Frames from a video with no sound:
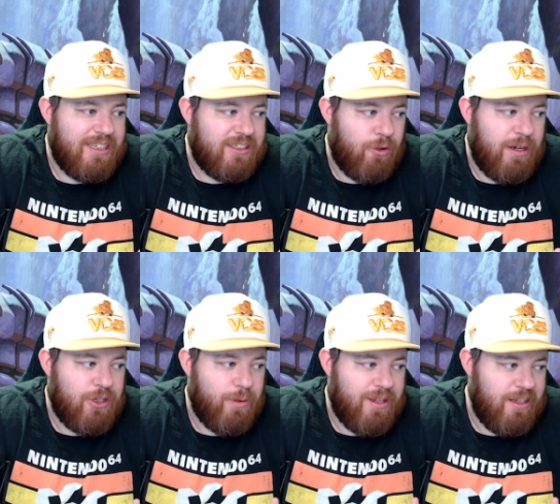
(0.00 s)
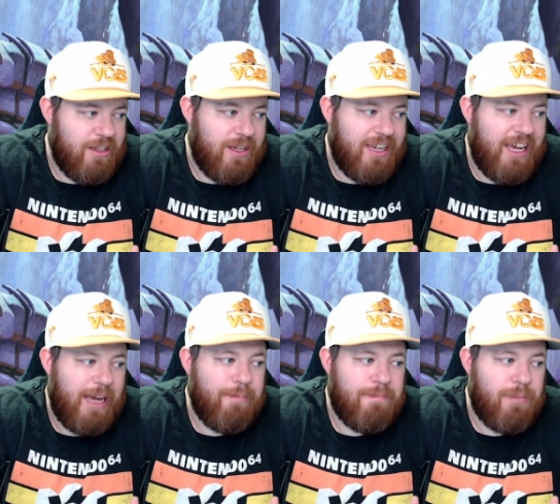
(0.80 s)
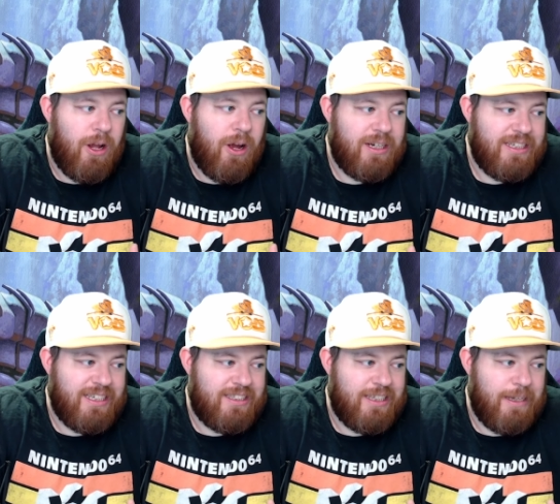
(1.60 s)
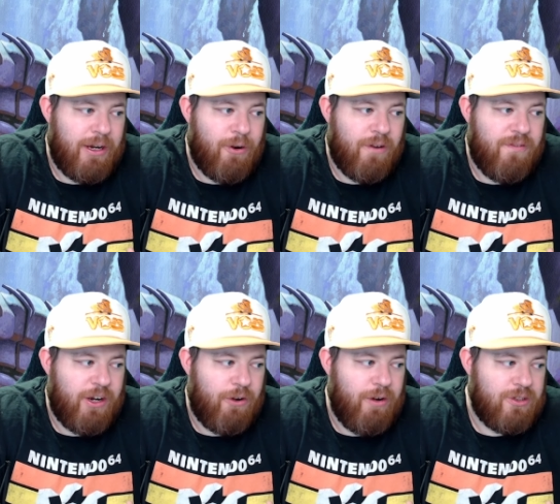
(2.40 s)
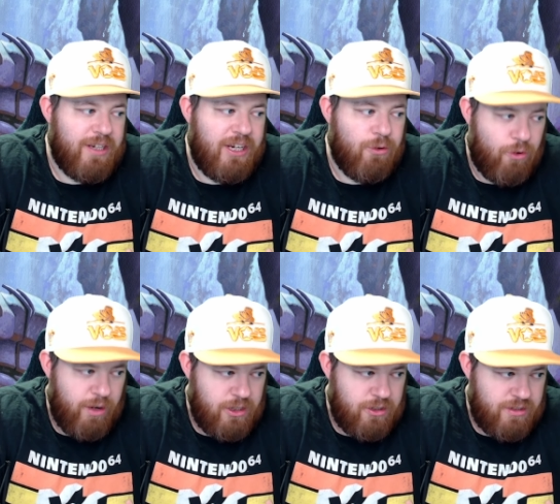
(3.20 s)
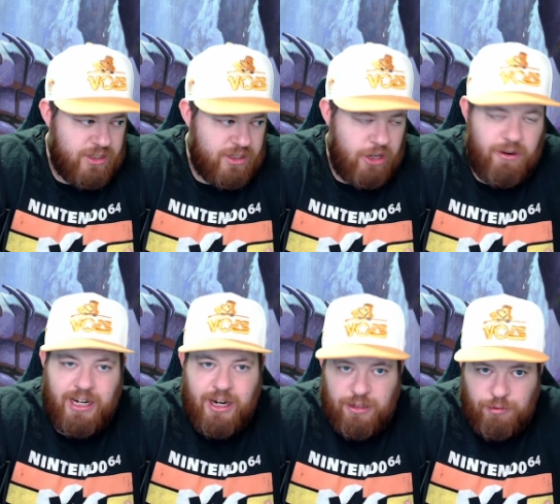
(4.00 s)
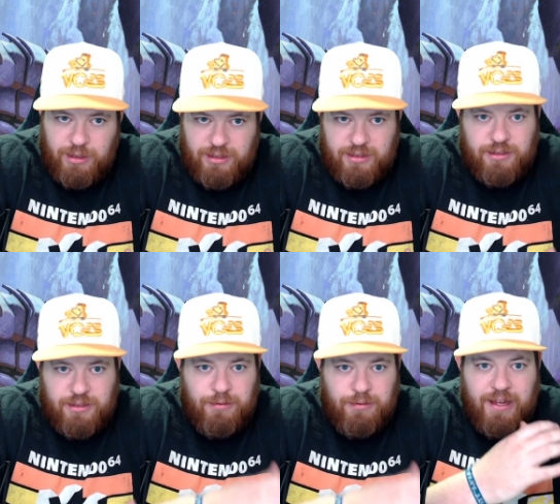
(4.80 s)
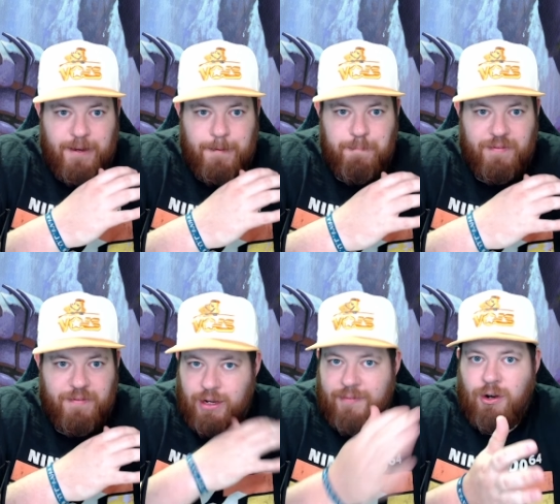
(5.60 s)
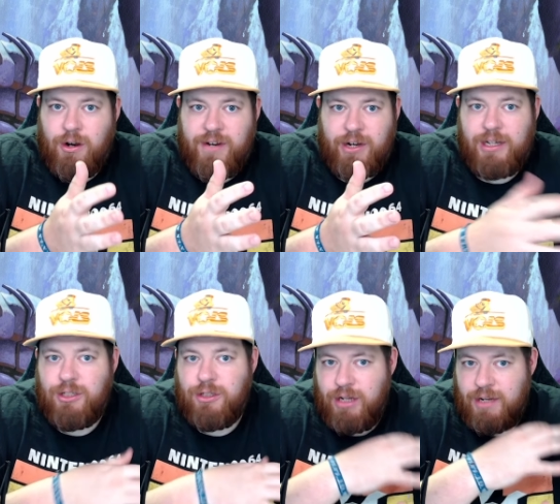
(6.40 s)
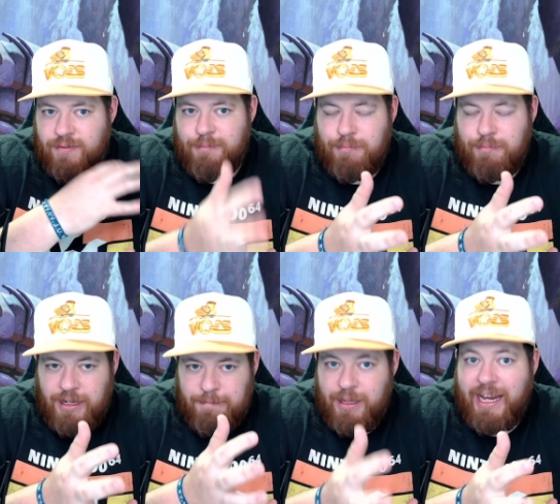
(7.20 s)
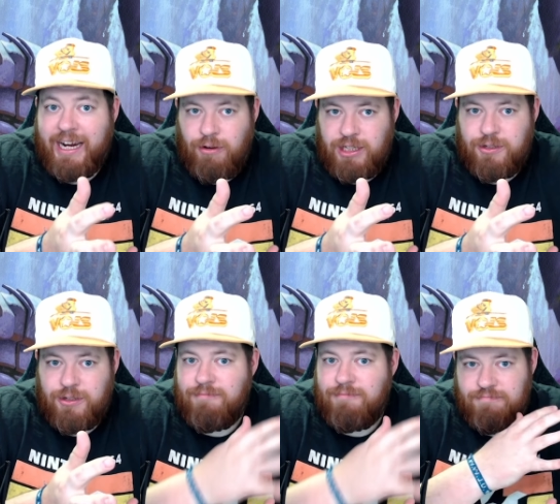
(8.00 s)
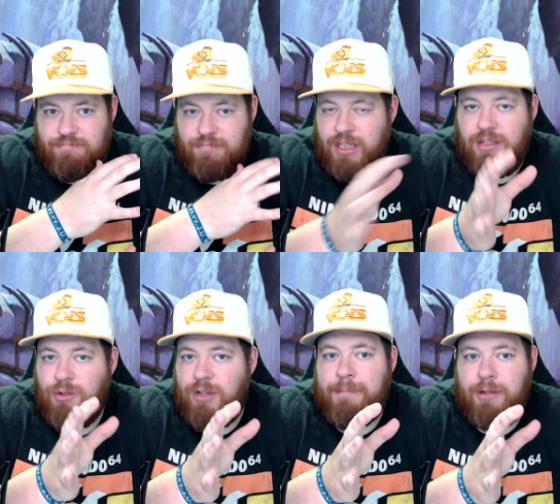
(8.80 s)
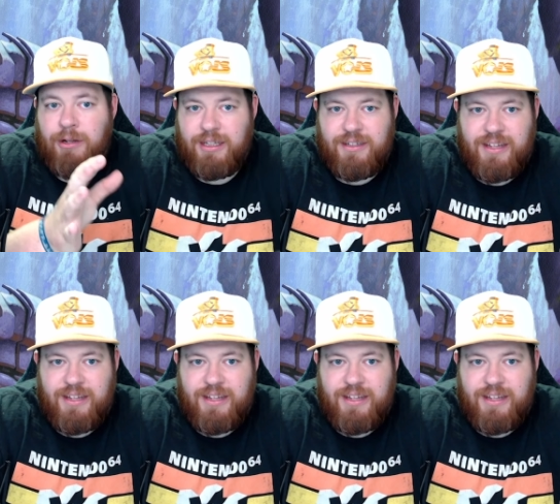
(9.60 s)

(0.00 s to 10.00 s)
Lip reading: a creature with Intimidate can't be blocked except by artifact creatures and or creatures that share a color with it. So if you don't have an artifact creature, you don't have a black creature, then you can't block it.